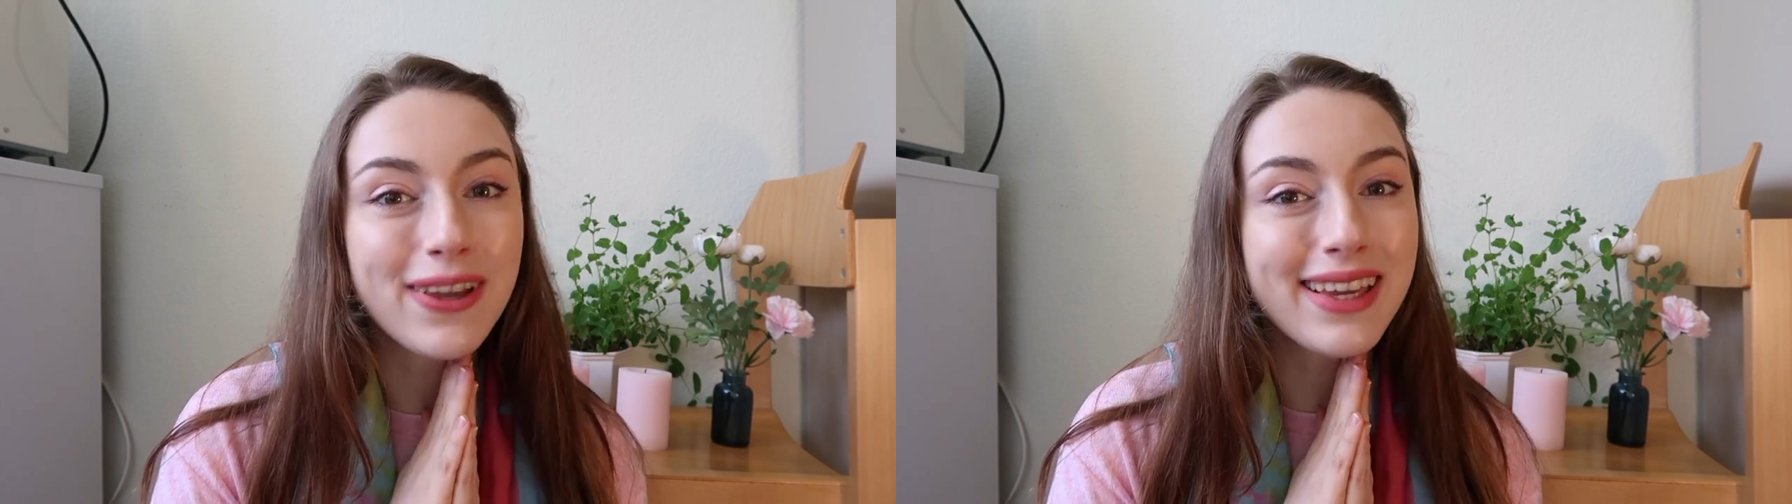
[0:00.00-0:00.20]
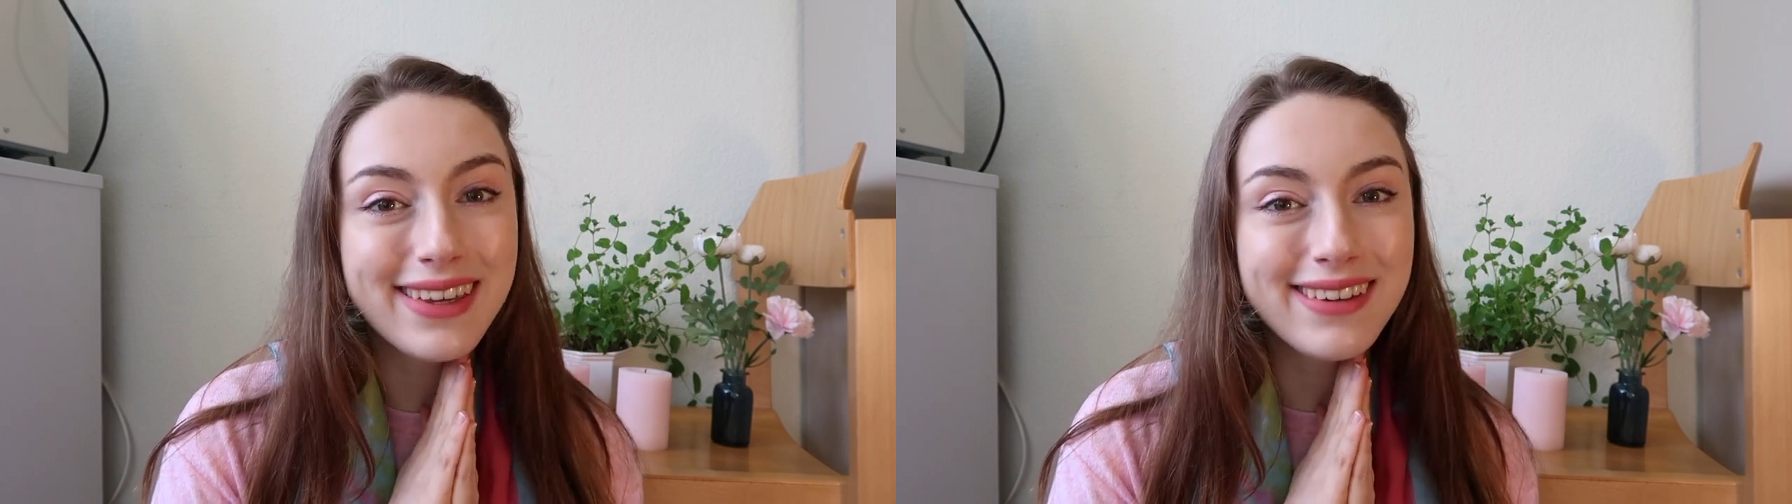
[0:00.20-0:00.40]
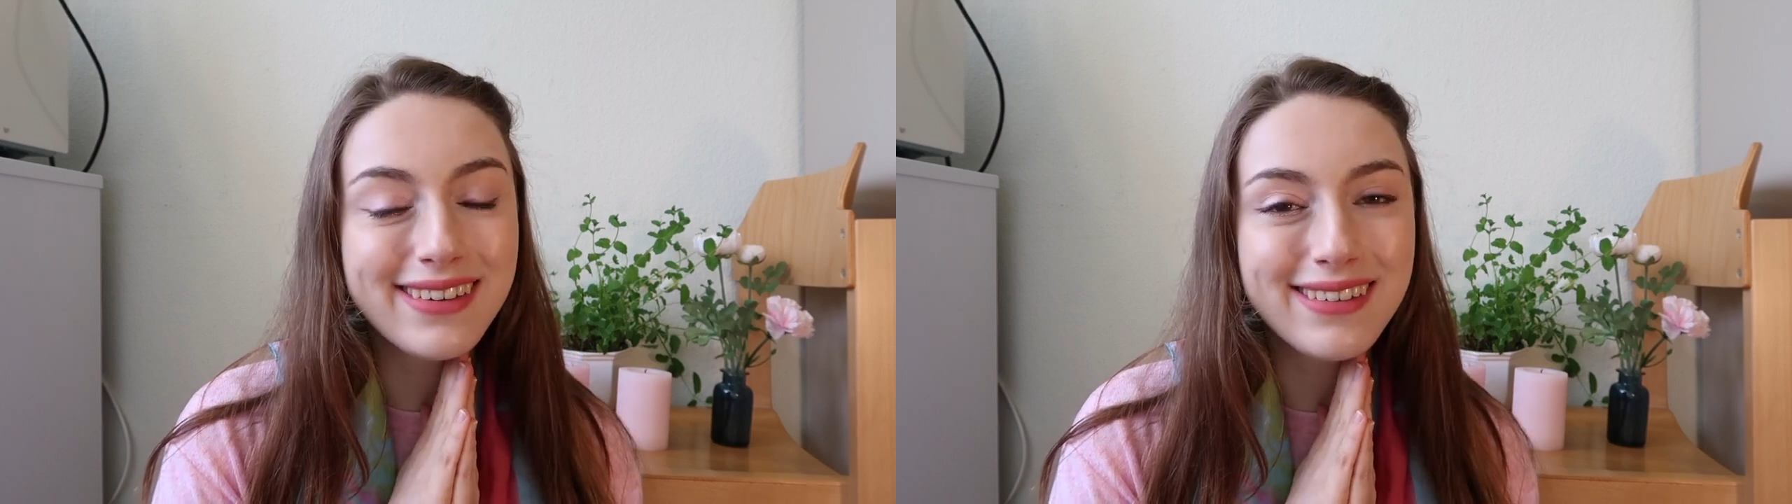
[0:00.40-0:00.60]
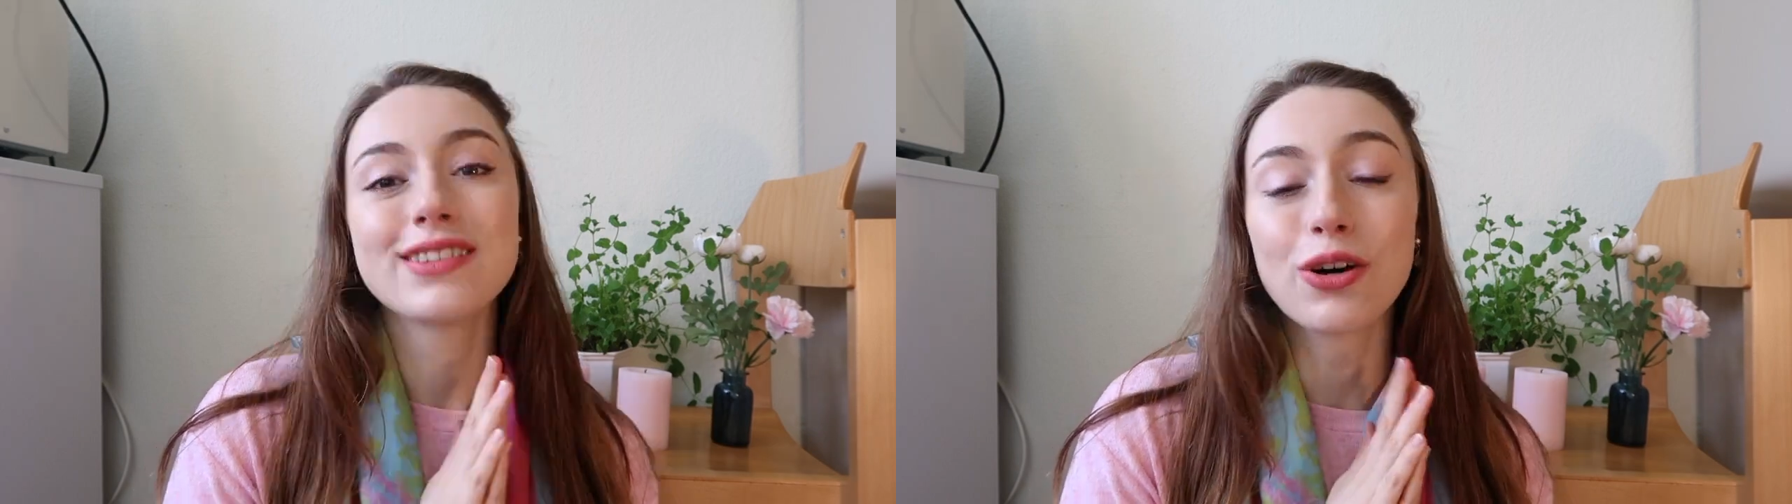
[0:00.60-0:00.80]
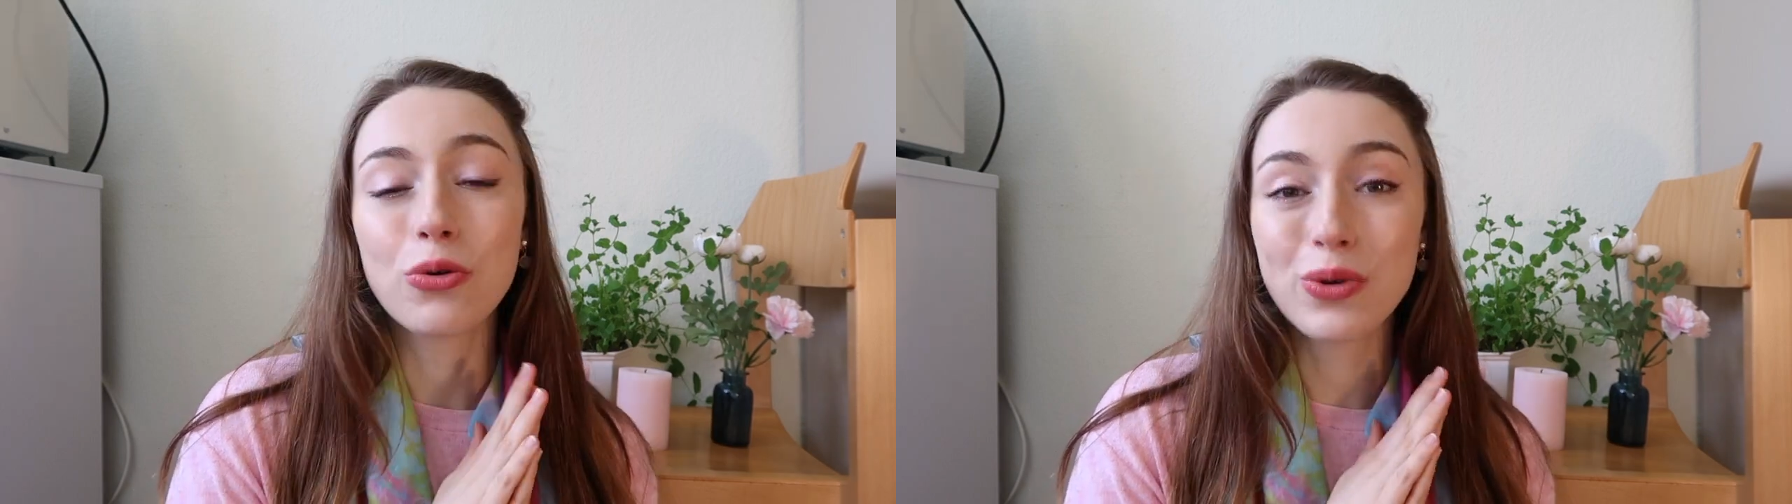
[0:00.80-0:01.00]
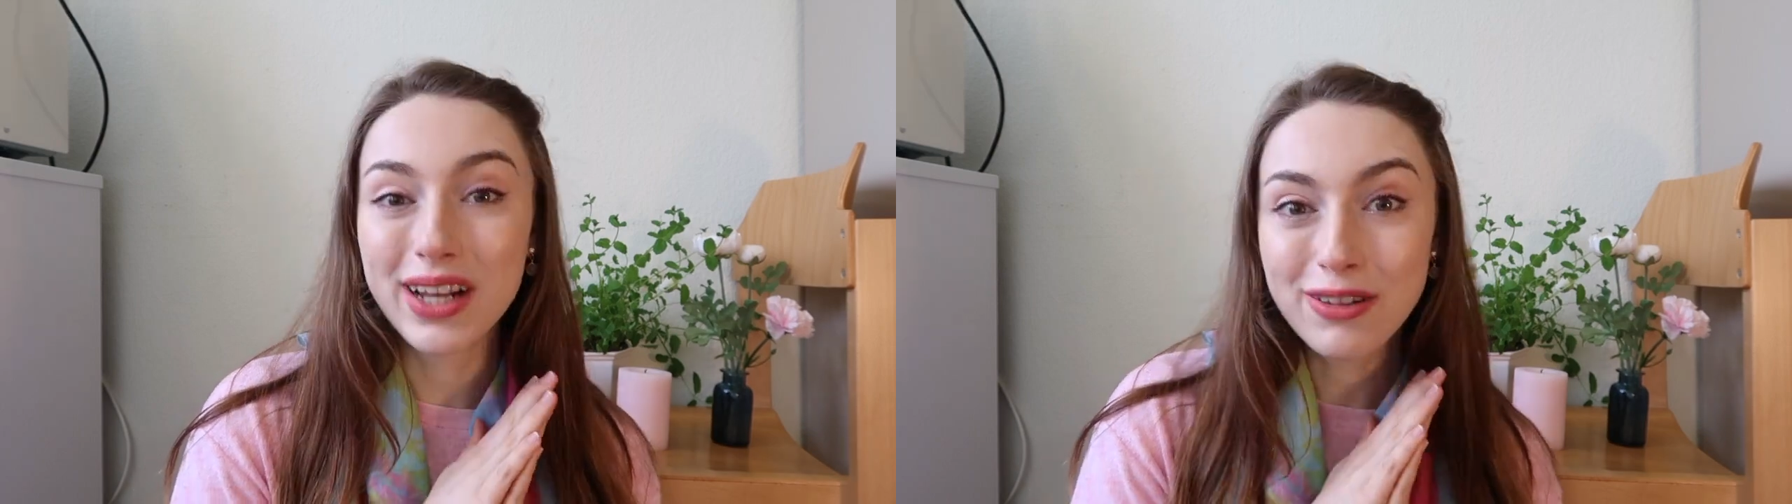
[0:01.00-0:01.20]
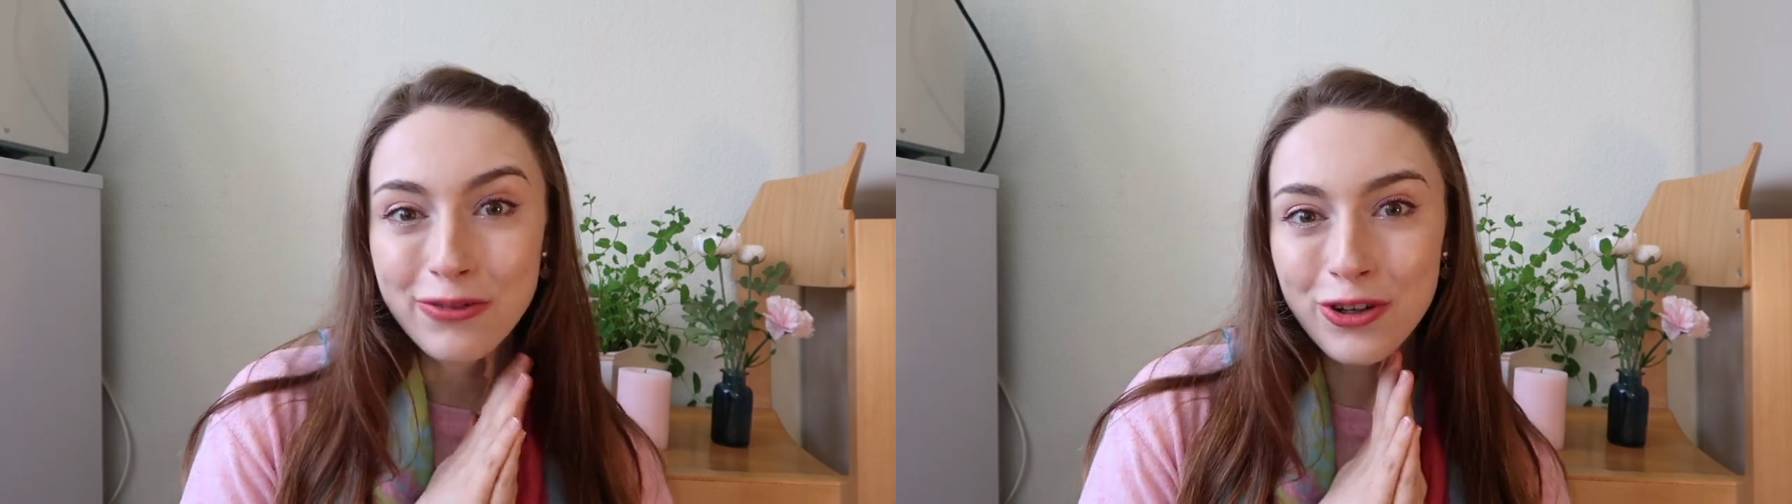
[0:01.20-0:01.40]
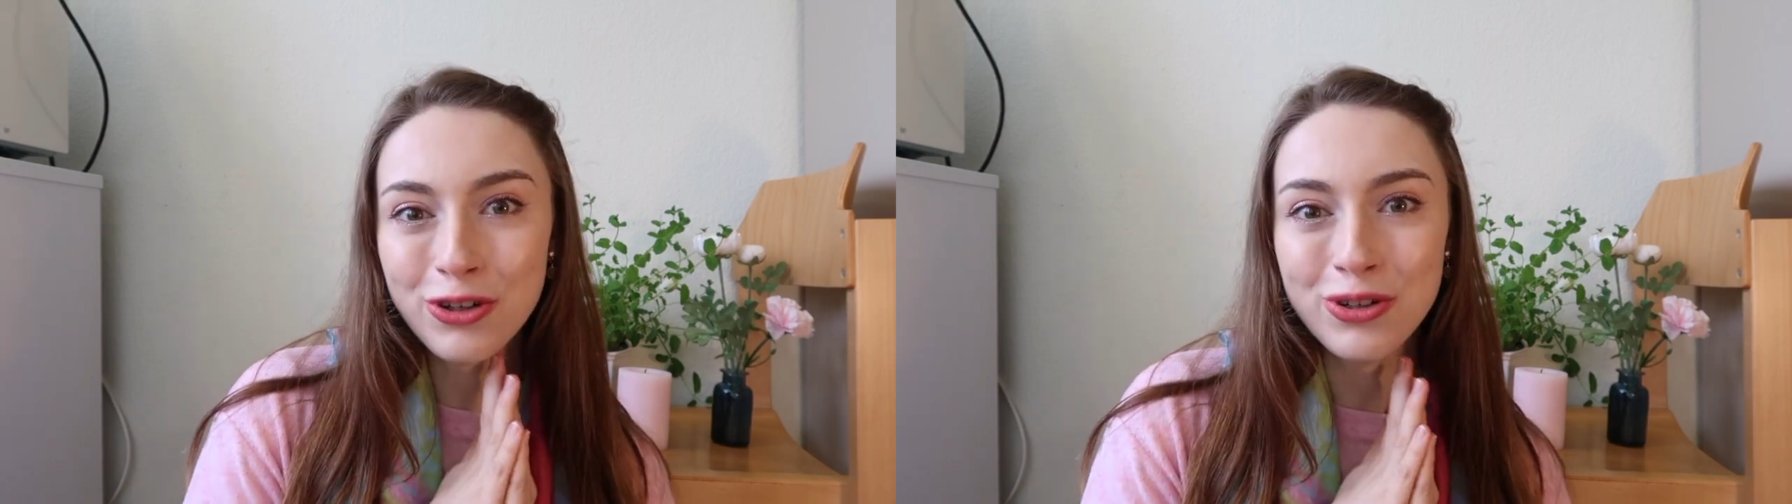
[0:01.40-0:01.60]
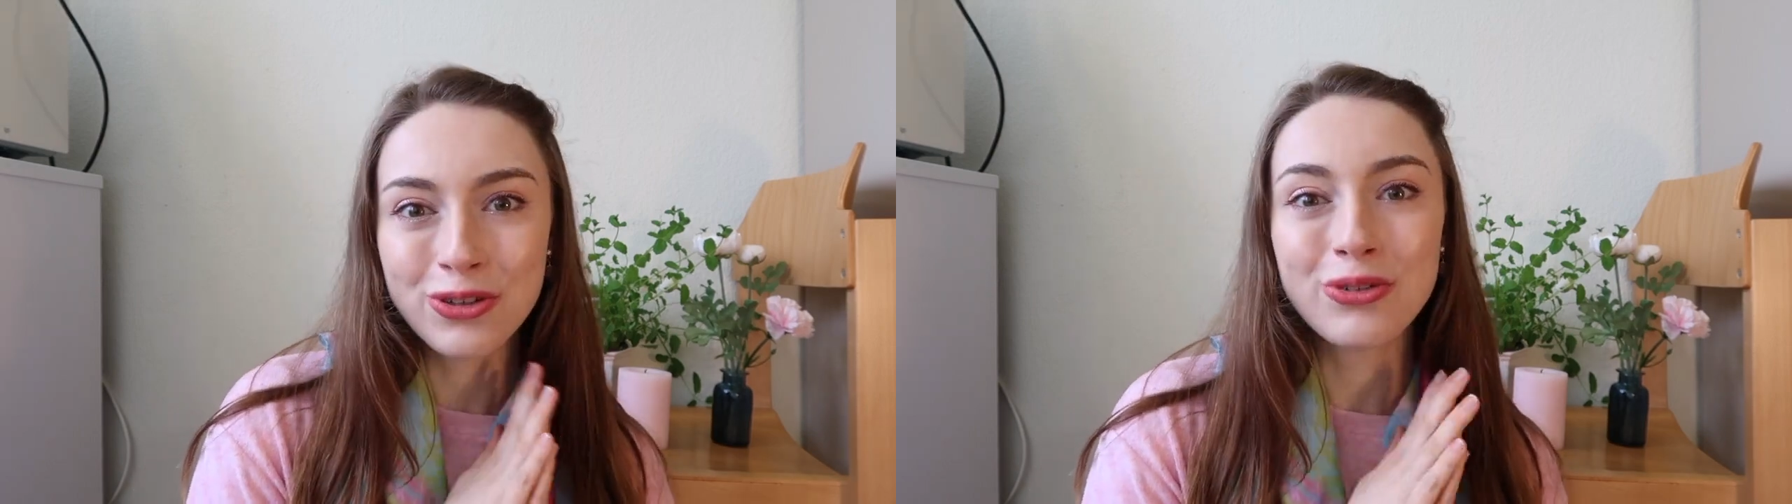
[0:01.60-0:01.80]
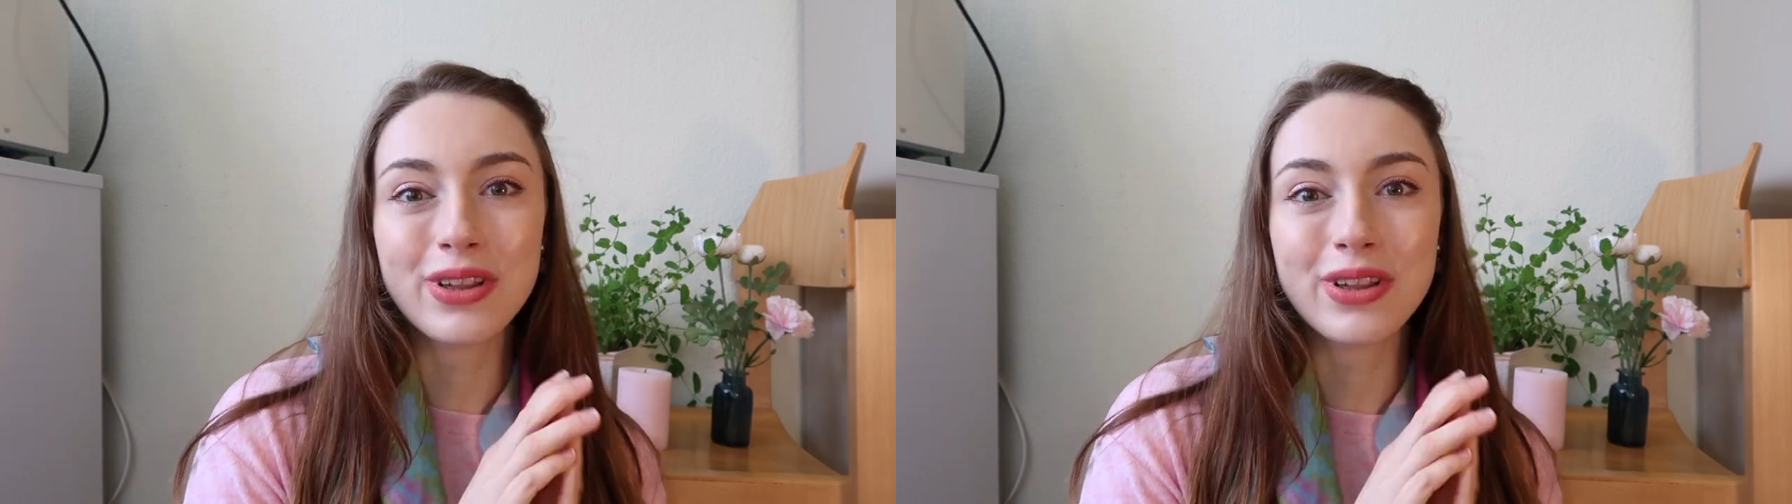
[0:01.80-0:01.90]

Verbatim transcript: Thank you. So without further ado,